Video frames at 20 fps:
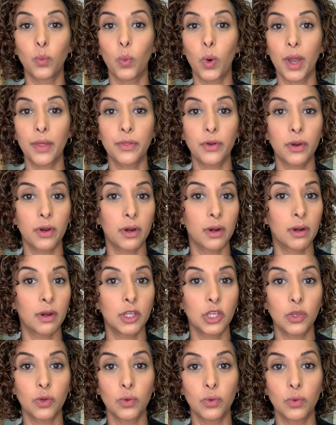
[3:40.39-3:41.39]
whether
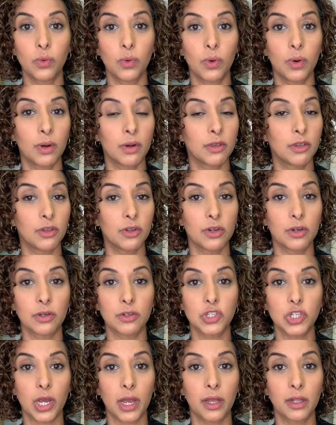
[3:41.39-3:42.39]
your
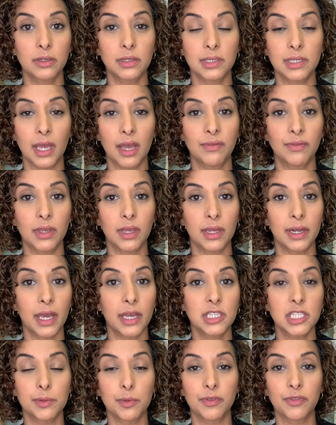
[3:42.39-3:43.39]
child is having an
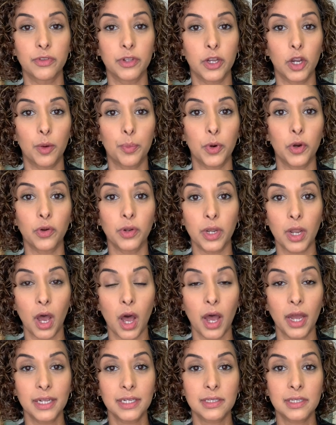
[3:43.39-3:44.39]
eczema flare-up or
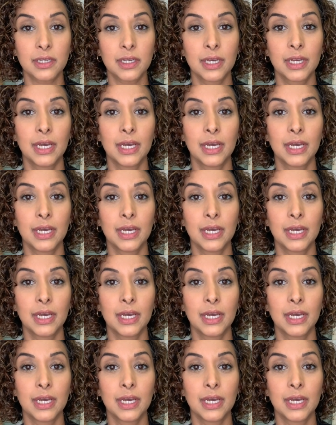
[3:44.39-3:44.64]
not.